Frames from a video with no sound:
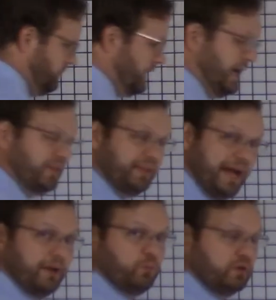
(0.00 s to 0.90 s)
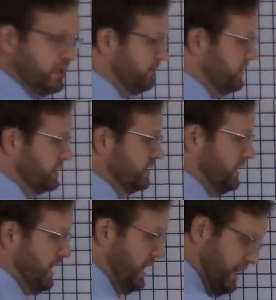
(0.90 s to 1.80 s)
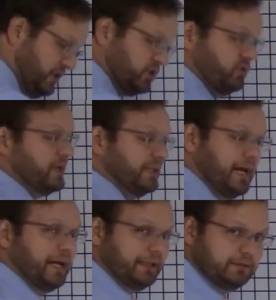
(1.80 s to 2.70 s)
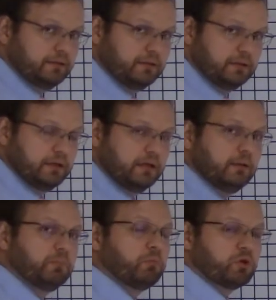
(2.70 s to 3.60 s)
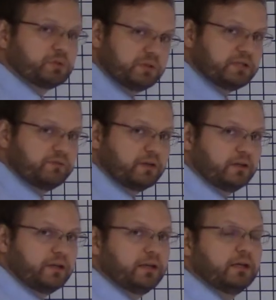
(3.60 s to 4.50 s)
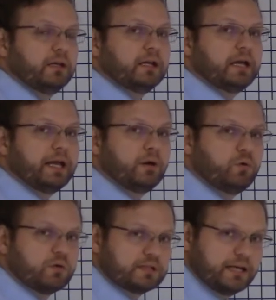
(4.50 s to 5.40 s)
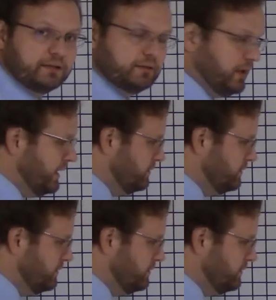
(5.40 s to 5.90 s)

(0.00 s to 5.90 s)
And that will give us a straight line, more specifically, a horizontal line.